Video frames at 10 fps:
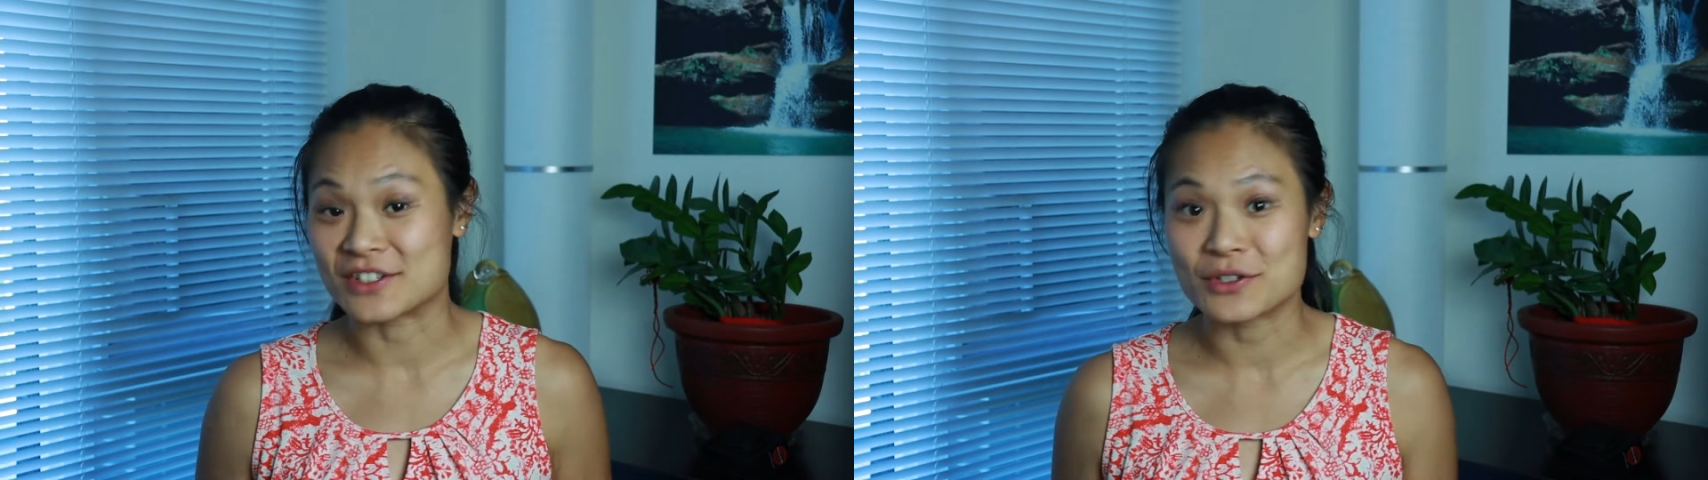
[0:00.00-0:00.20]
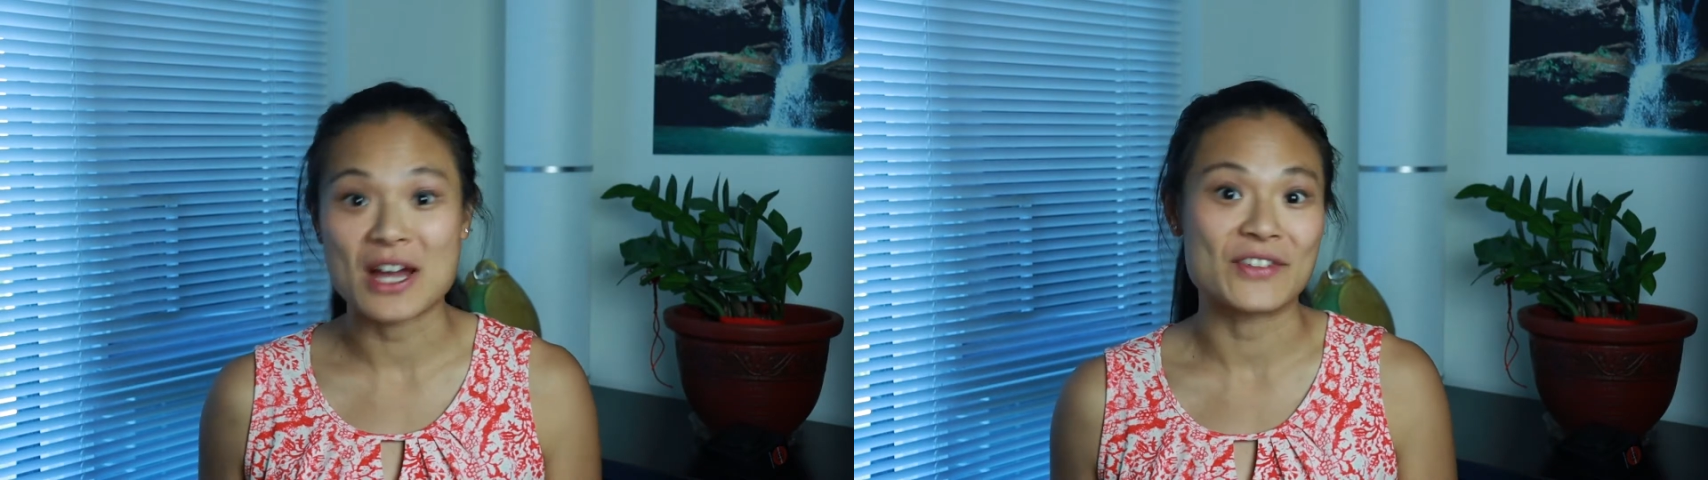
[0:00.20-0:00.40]

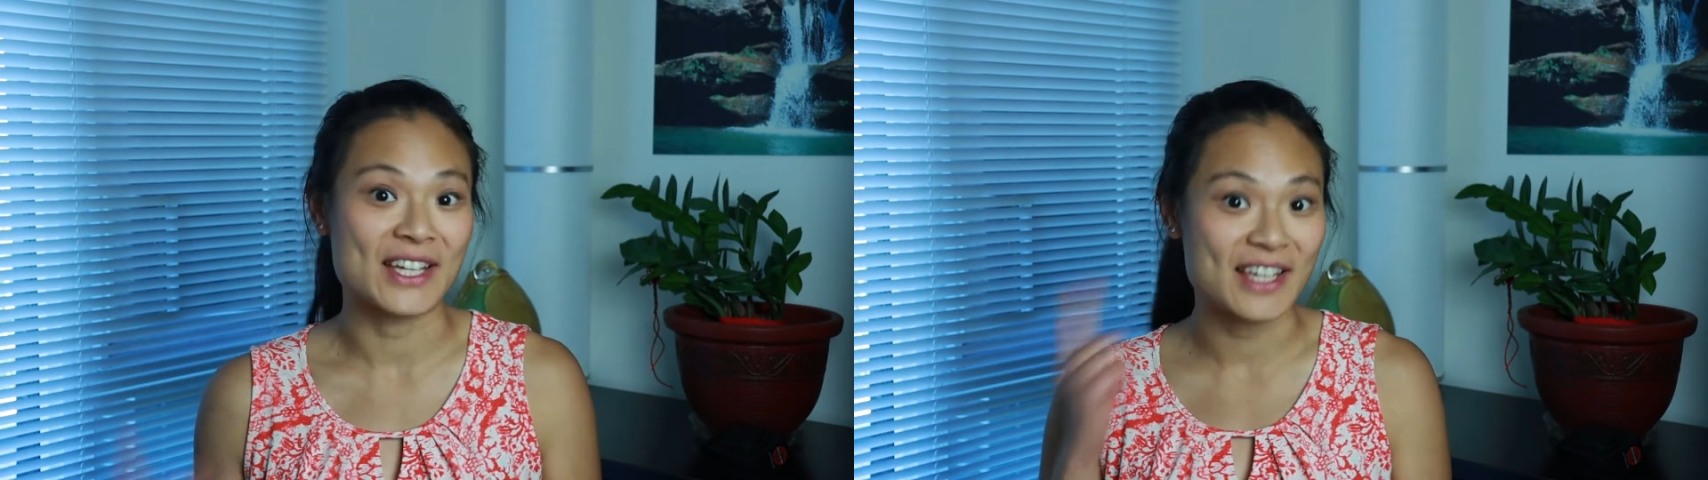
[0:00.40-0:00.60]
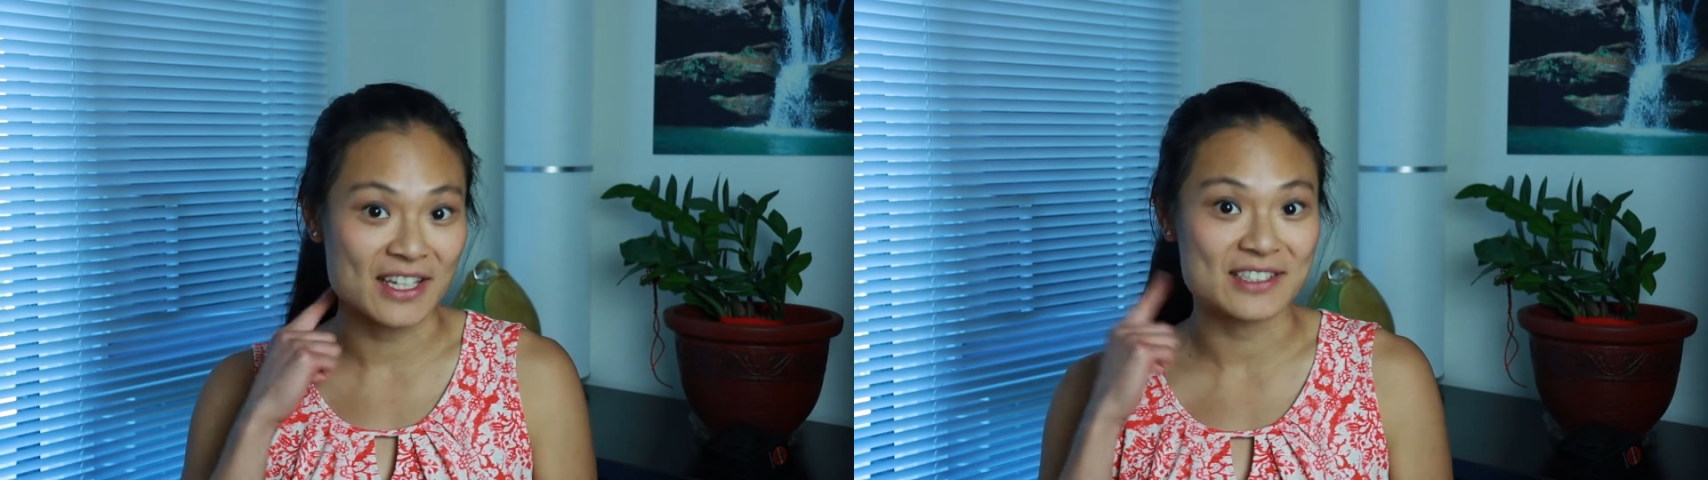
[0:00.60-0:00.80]
you have a
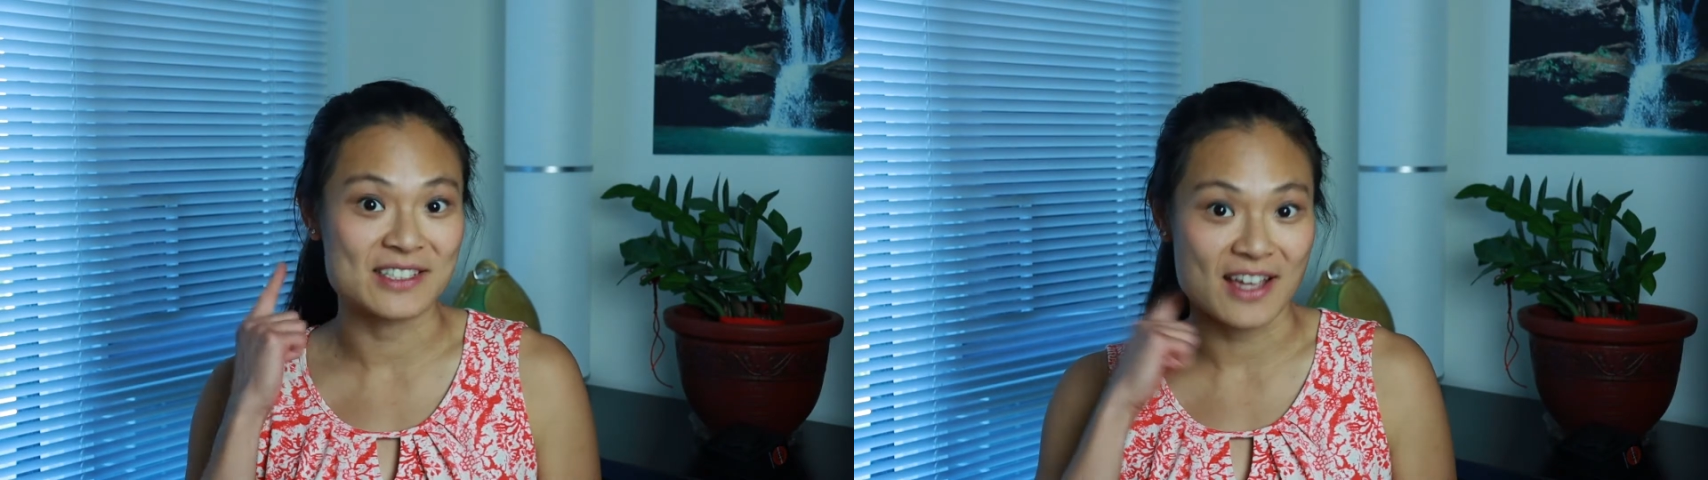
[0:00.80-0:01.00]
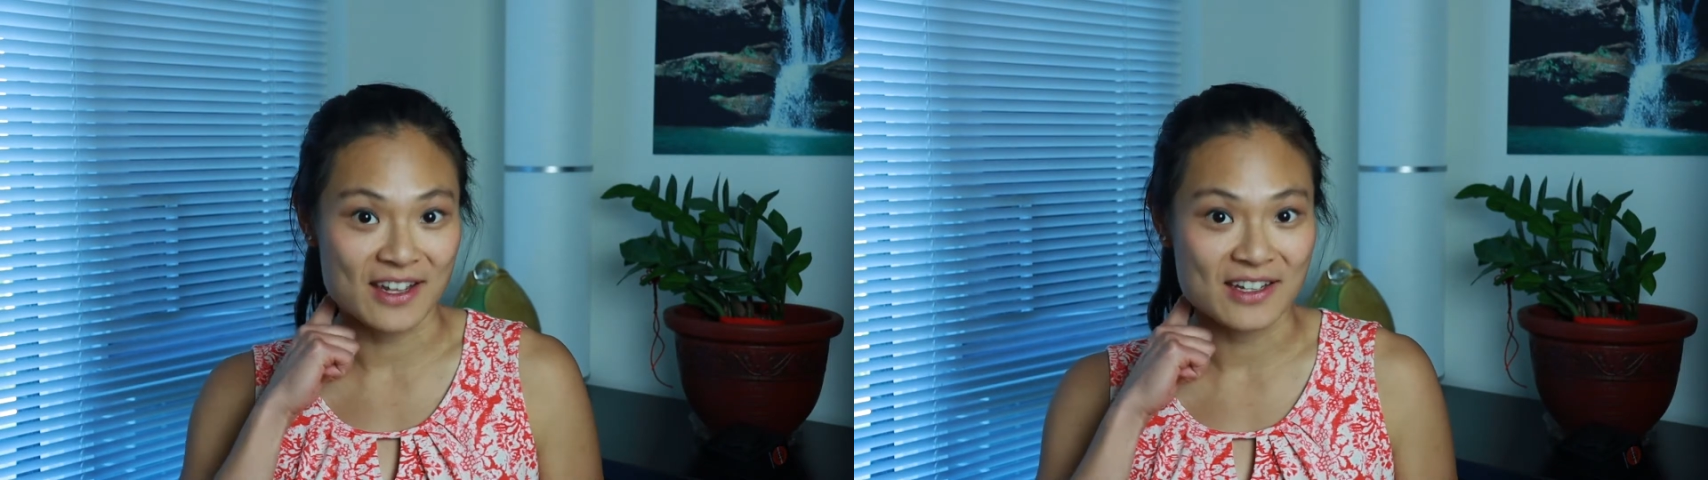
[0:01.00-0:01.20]
kinked
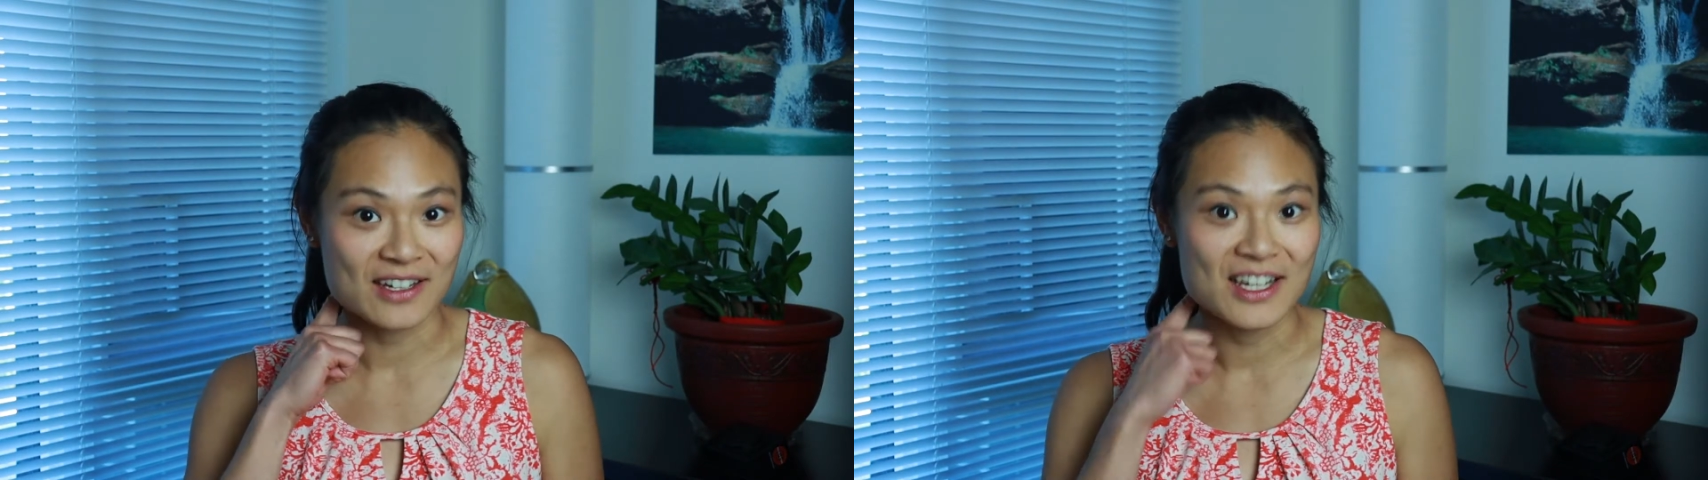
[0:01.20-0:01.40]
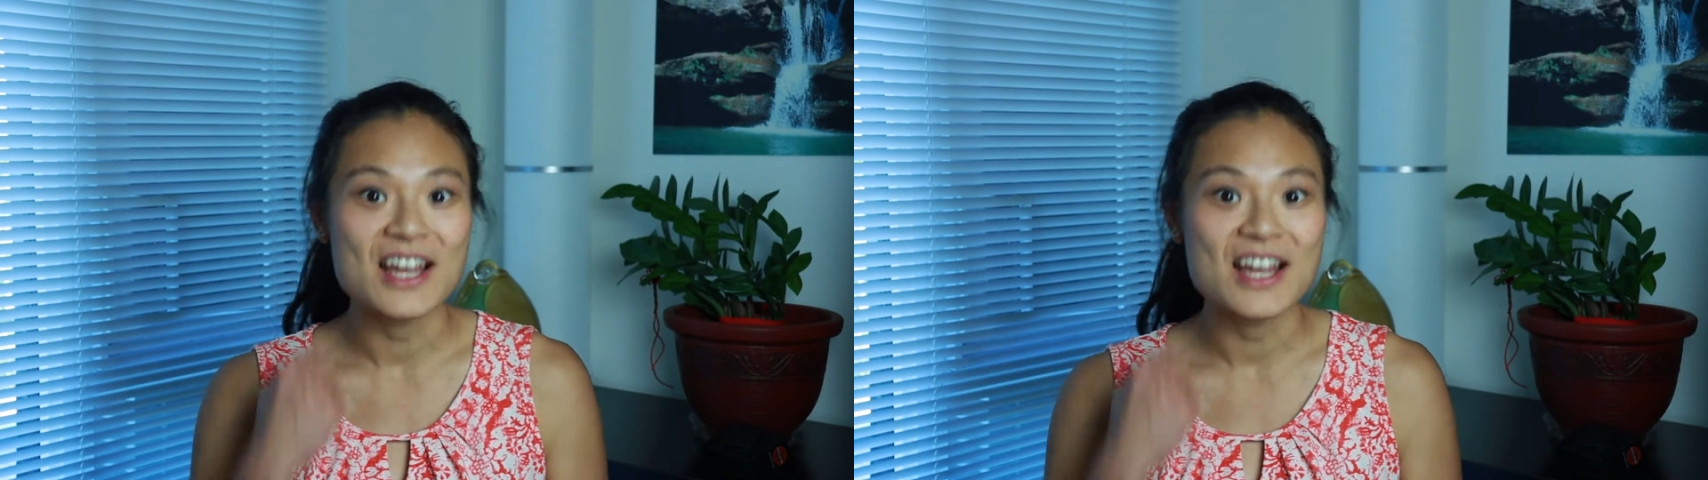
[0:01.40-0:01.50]
neck.